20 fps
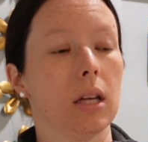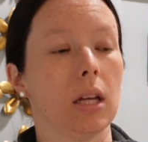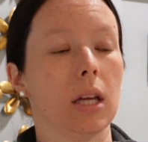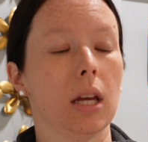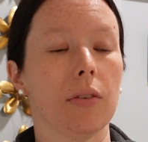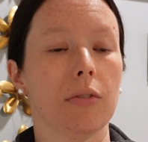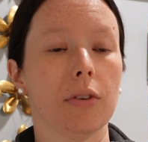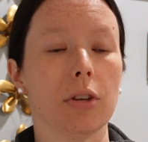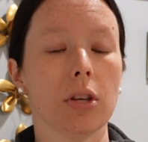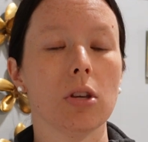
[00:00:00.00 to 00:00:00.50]

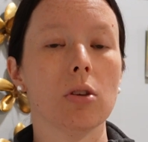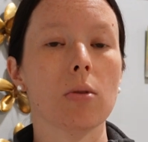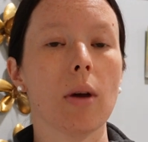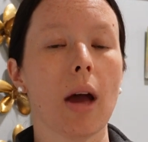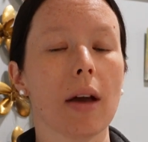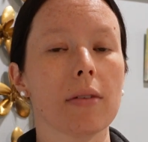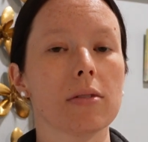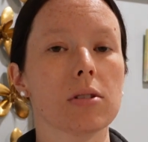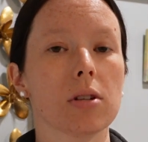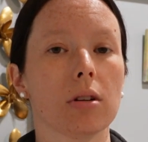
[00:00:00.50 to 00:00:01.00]
If you
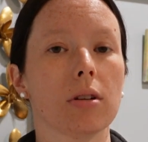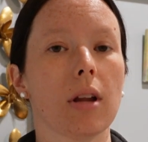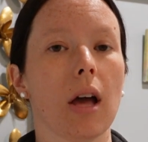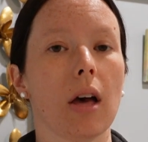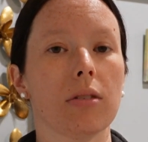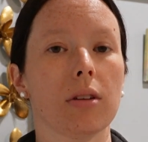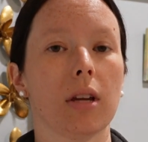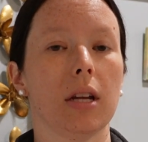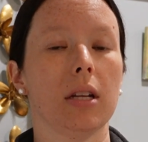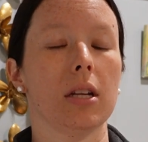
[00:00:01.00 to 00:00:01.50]
have certain
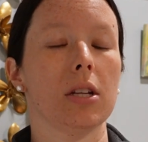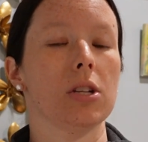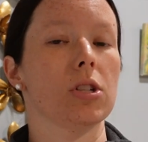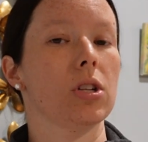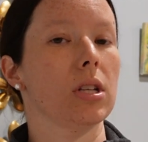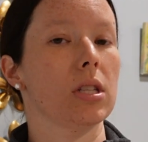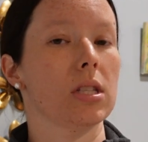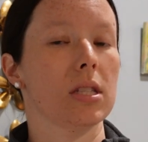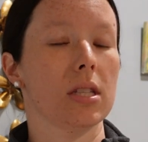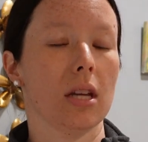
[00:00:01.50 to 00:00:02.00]
health
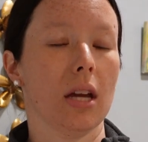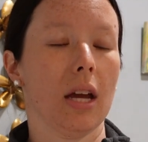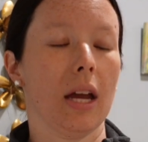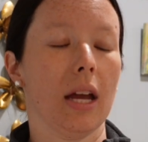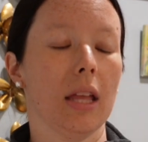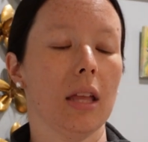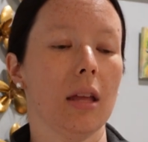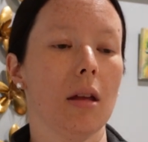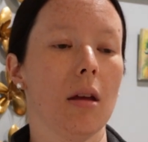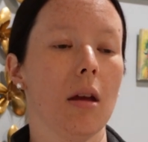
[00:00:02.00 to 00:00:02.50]
conditions
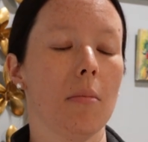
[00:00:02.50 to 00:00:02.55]
that